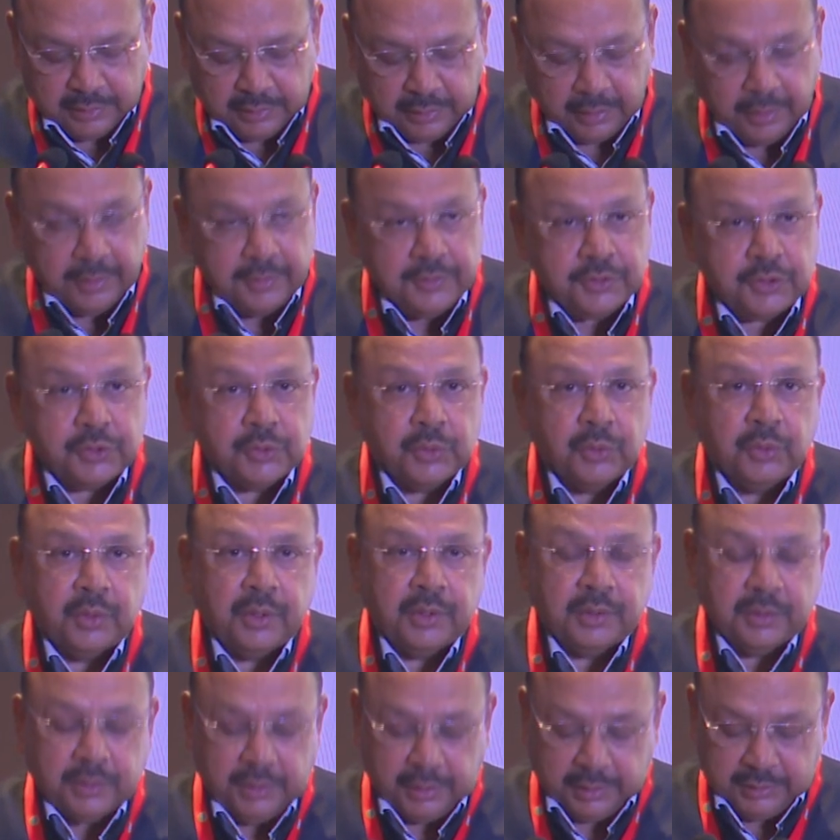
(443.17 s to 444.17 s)

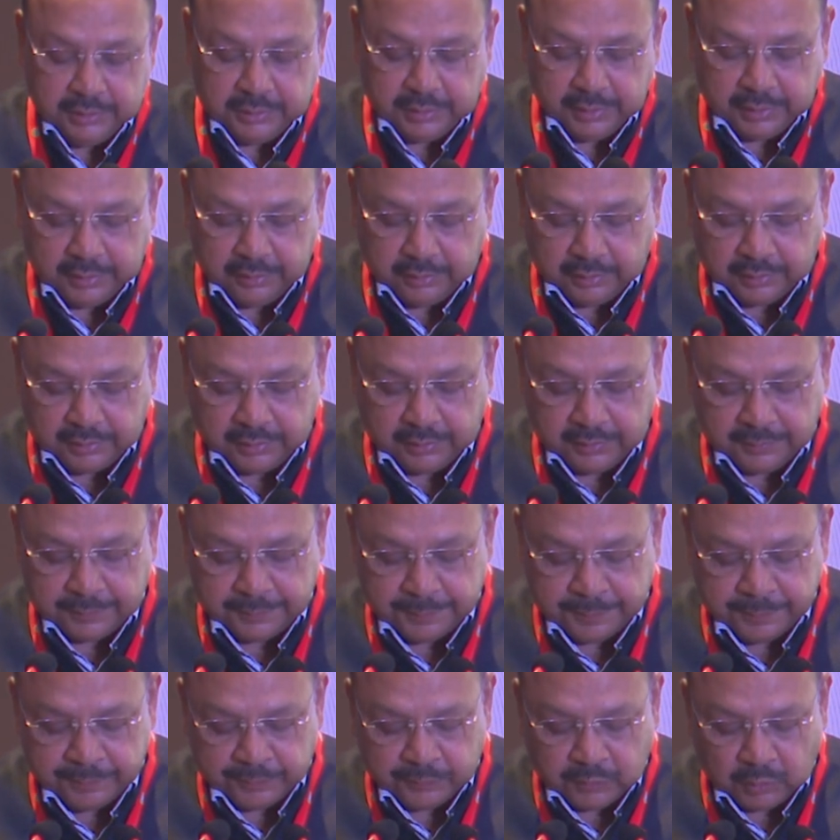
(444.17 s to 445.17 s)
ensuring the integrity,
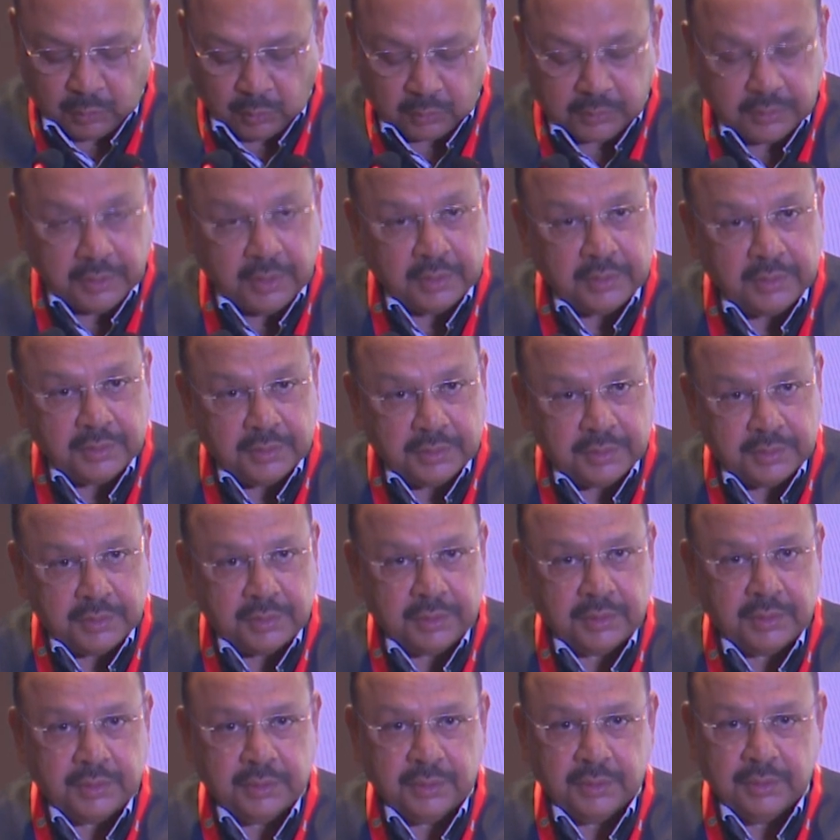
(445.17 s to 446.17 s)

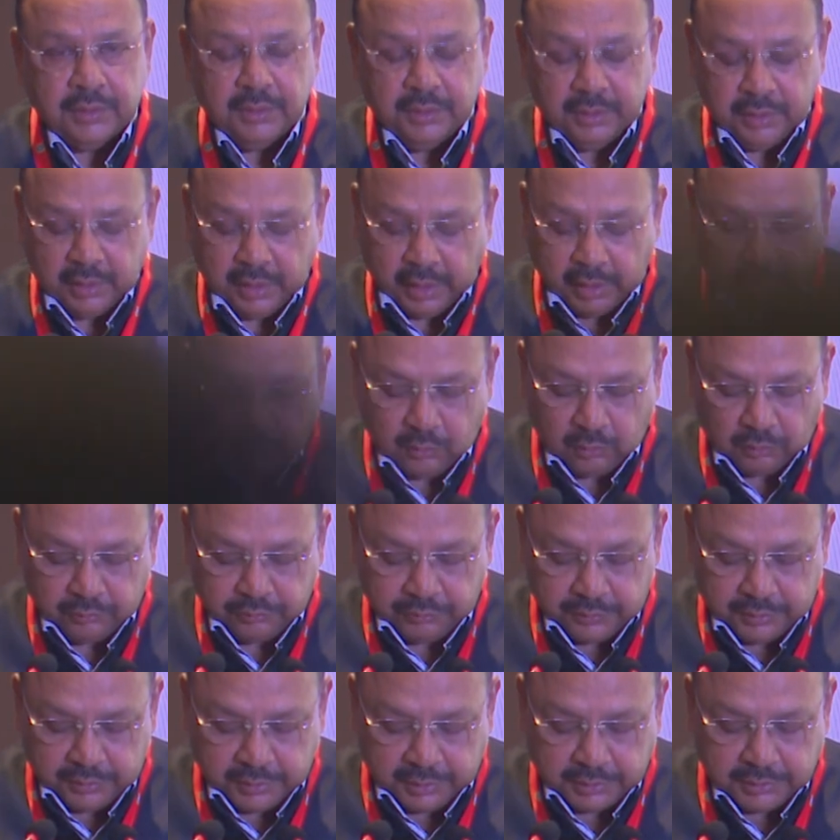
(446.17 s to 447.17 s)
authenticity, and
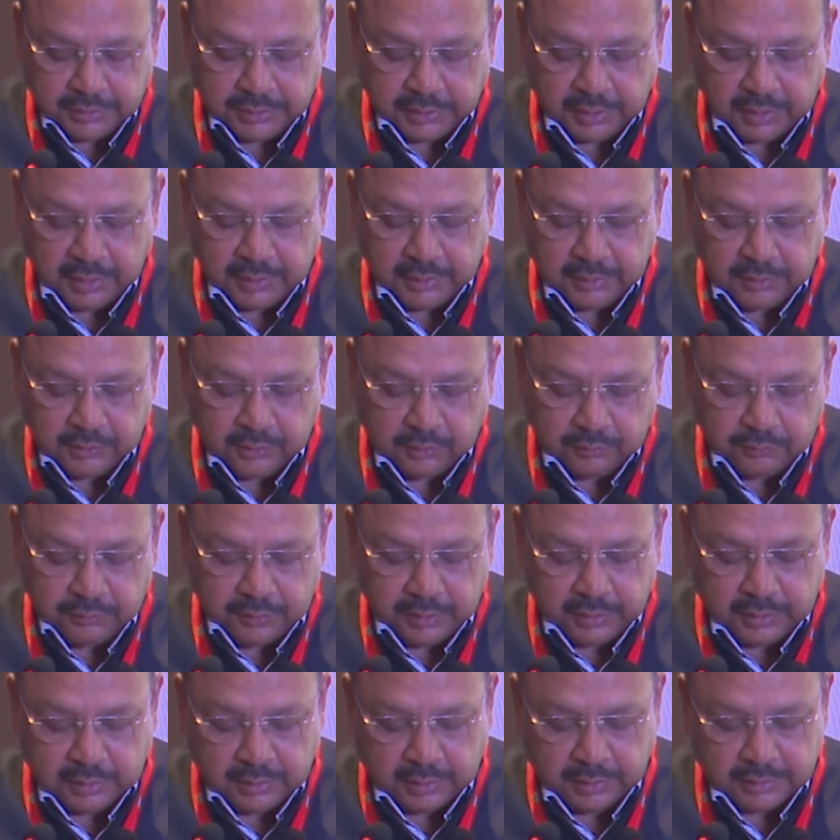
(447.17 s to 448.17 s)
confidentiality of
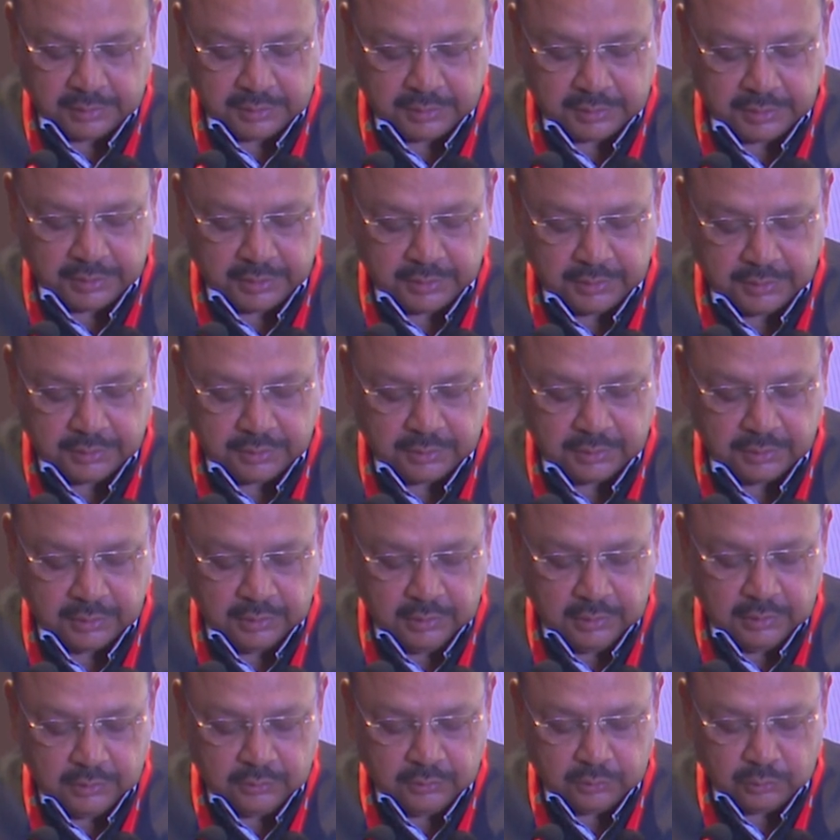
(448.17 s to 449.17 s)
data exchanged
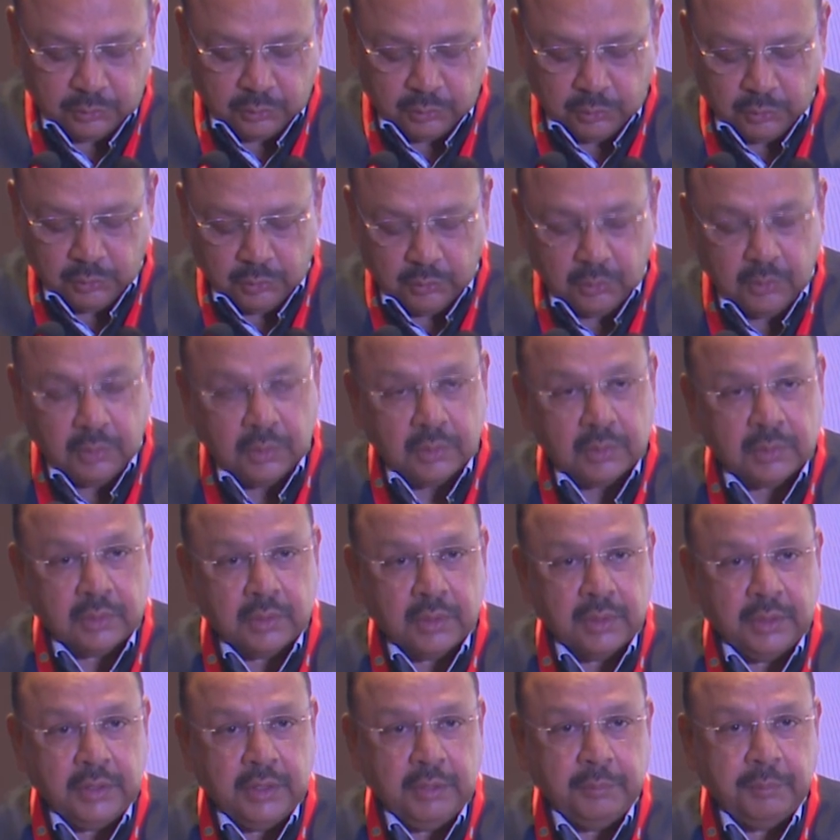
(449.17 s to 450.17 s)
through
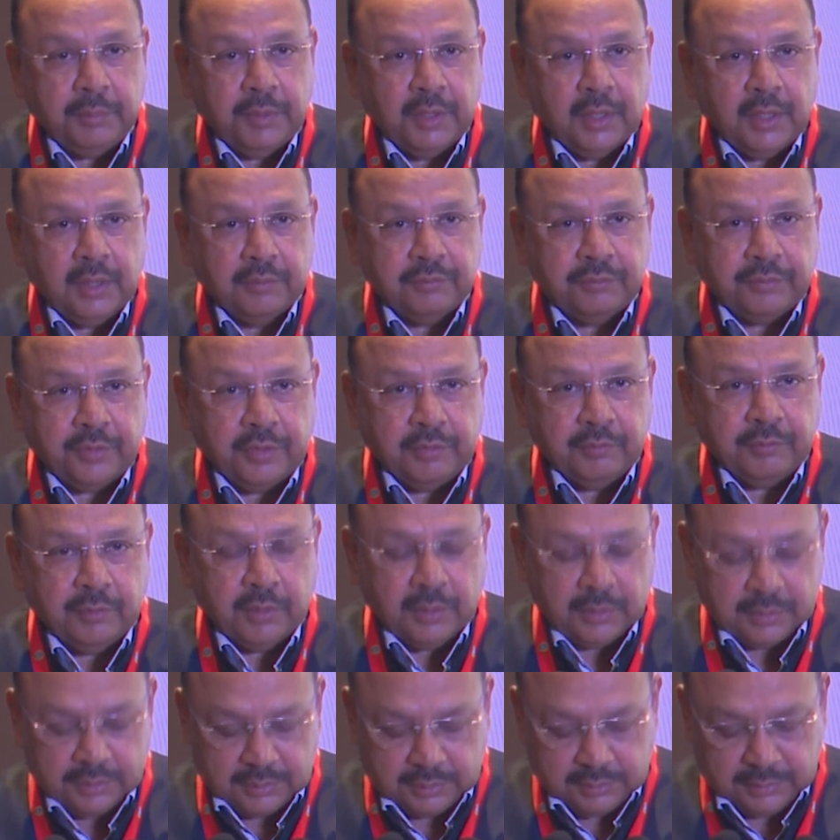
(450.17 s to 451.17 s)
the DPI
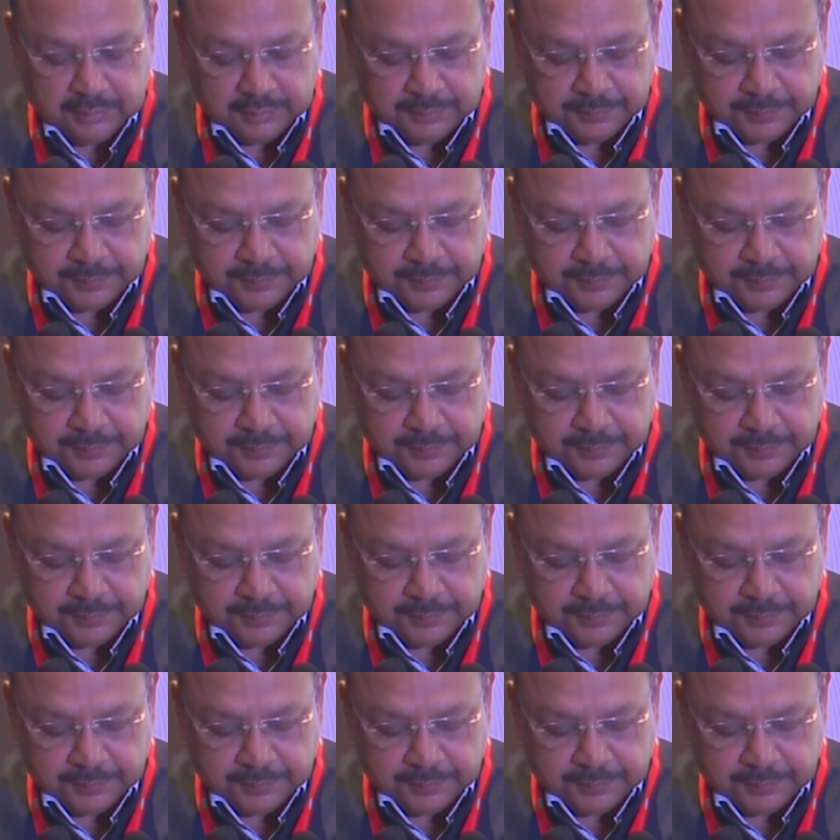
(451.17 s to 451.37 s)
frameworks.